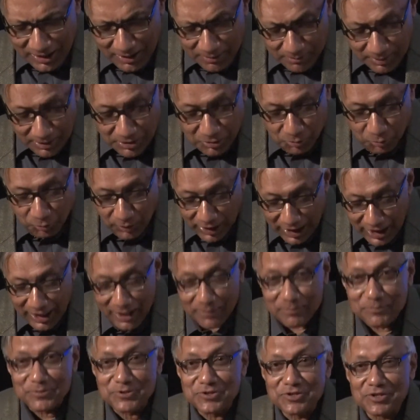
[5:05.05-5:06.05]
But
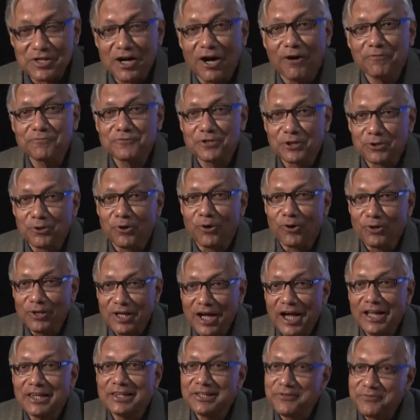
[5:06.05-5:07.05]
worms, after
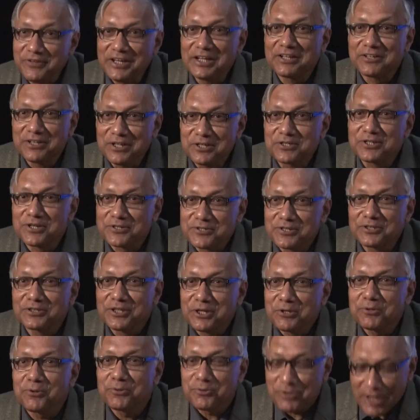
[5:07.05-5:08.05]
all, are living creatures in
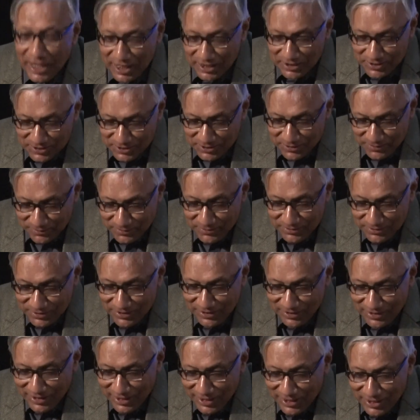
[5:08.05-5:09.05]
their own right.
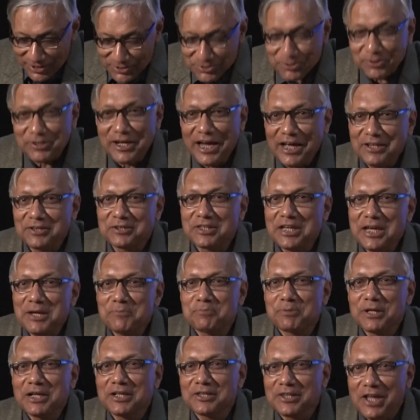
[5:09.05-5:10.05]
So can they
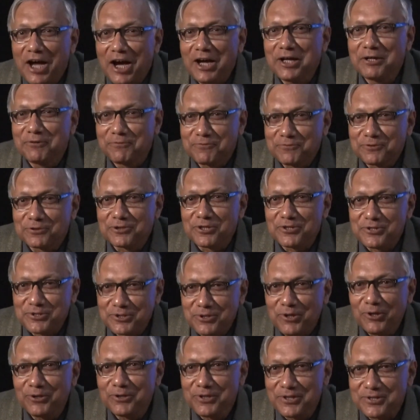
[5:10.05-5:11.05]
bring life to the
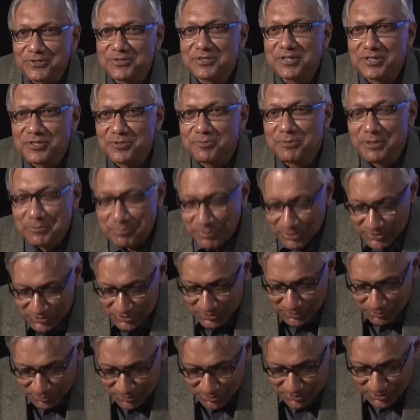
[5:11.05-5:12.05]
scholar's dismal
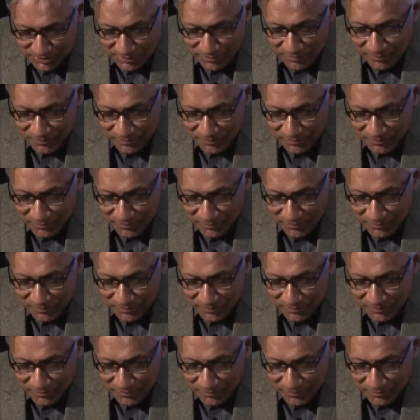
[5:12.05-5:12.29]
pursuit?